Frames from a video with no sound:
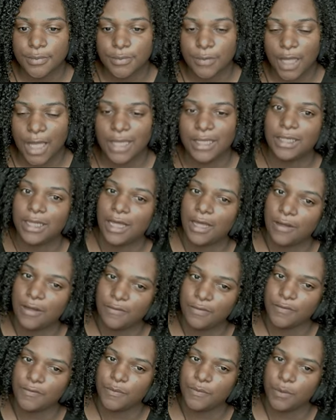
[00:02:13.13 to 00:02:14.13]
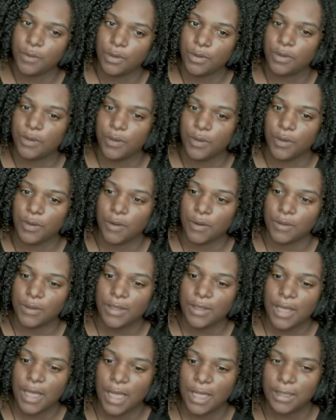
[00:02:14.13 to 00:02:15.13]
I love the forecall.
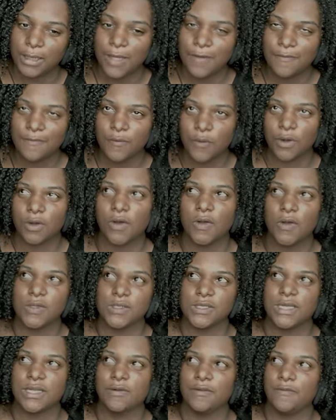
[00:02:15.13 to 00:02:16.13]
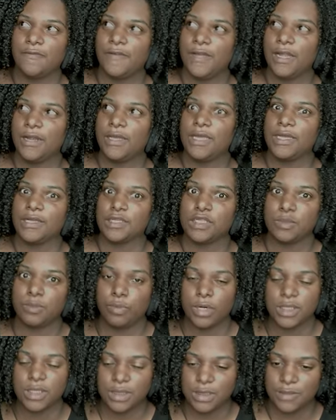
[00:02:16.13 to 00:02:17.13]
I love forecalls that are very
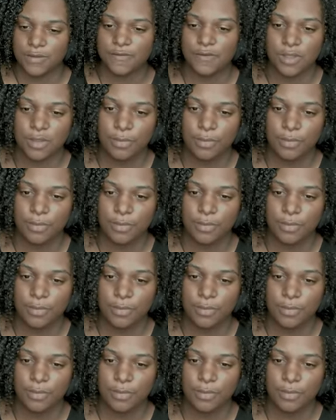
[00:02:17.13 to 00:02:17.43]
expressive and